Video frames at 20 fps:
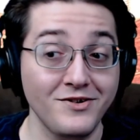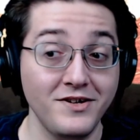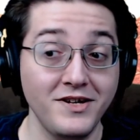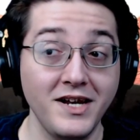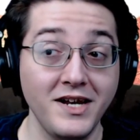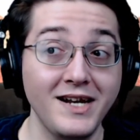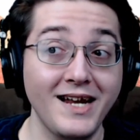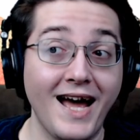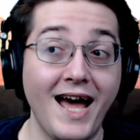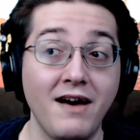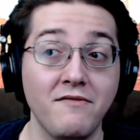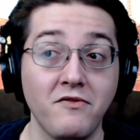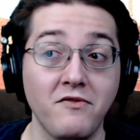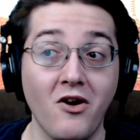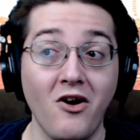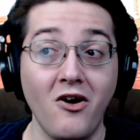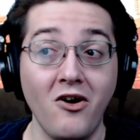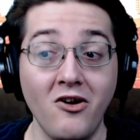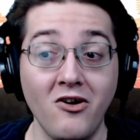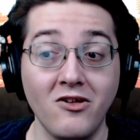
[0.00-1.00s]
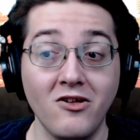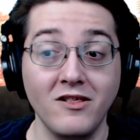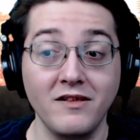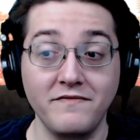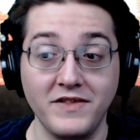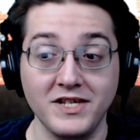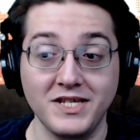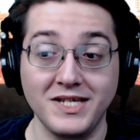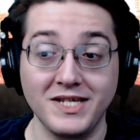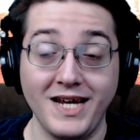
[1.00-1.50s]
you need to have all of
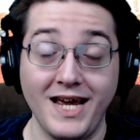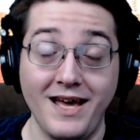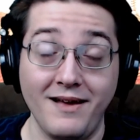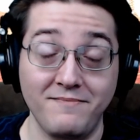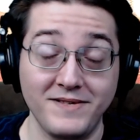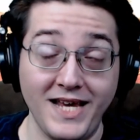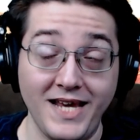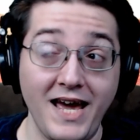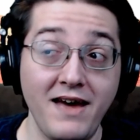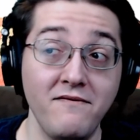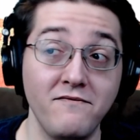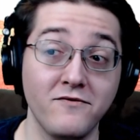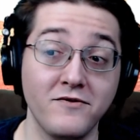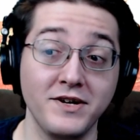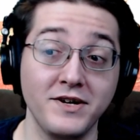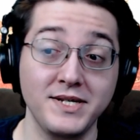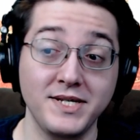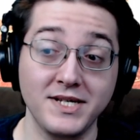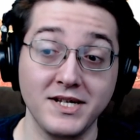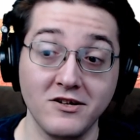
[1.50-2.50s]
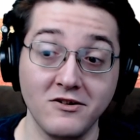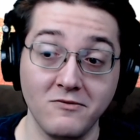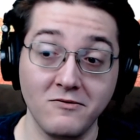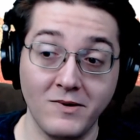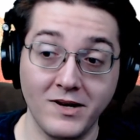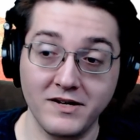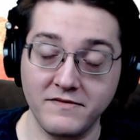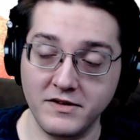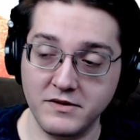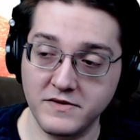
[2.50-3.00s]
the steps, every single
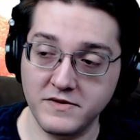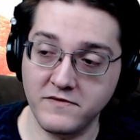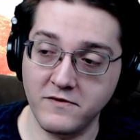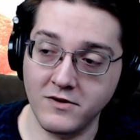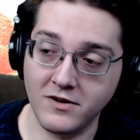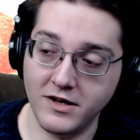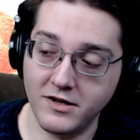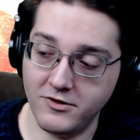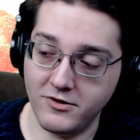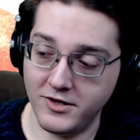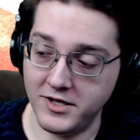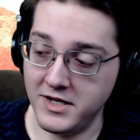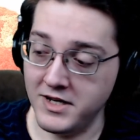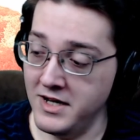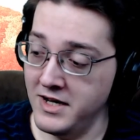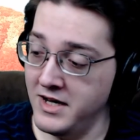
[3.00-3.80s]
one of those 400.